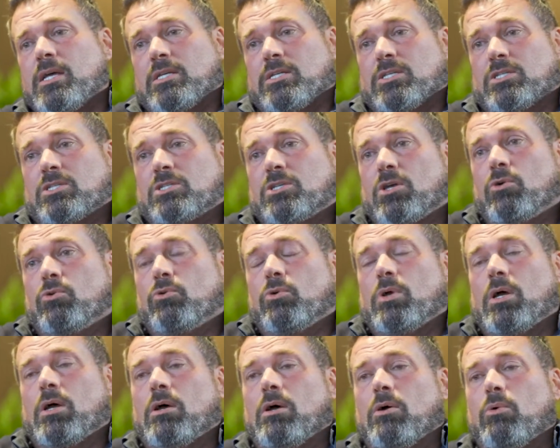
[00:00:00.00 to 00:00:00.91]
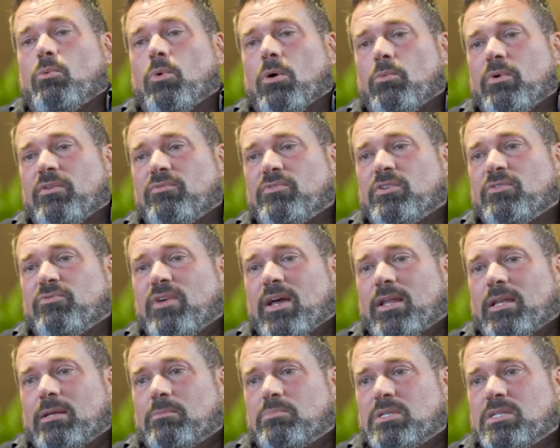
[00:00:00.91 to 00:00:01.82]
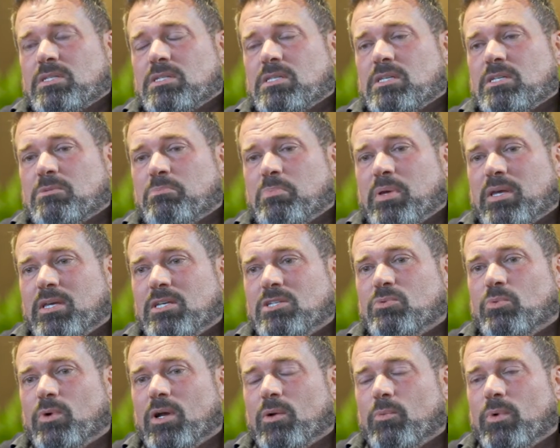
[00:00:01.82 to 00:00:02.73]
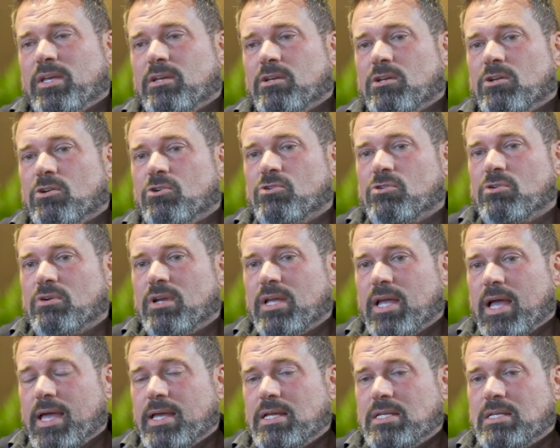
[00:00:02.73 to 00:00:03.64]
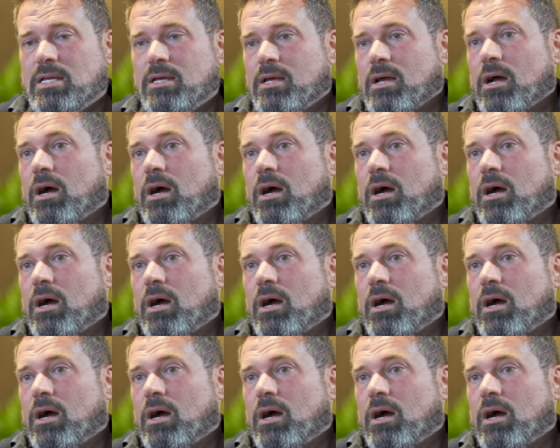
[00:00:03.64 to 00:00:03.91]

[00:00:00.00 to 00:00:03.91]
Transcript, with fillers: So what we've developed is this piece where we can create